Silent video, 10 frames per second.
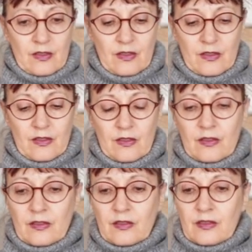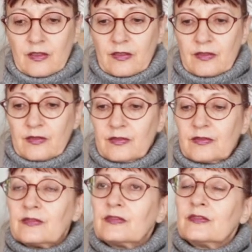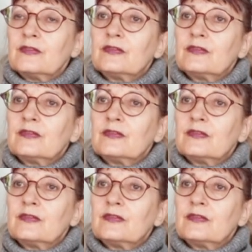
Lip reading: [no speech]